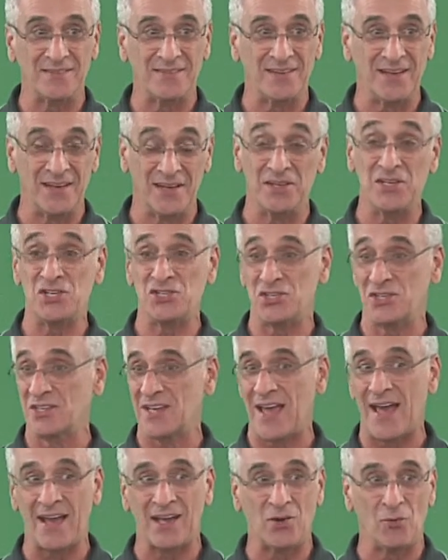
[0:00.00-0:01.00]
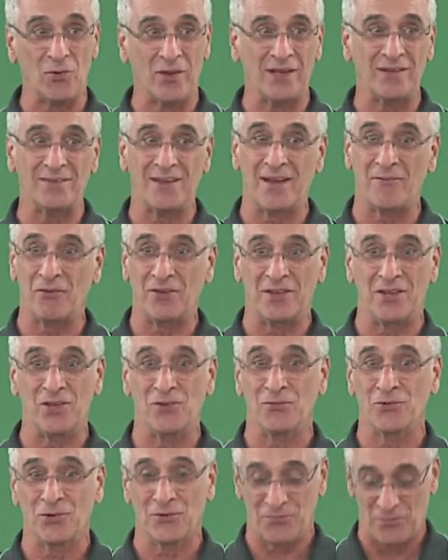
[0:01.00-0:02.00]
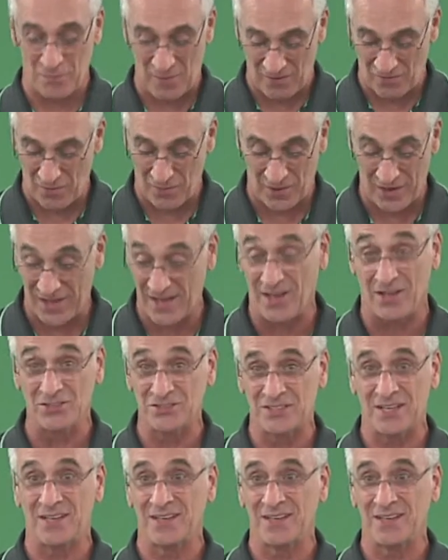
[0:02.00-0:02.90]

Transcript: in addition to echoing everything you've heard from everybody else,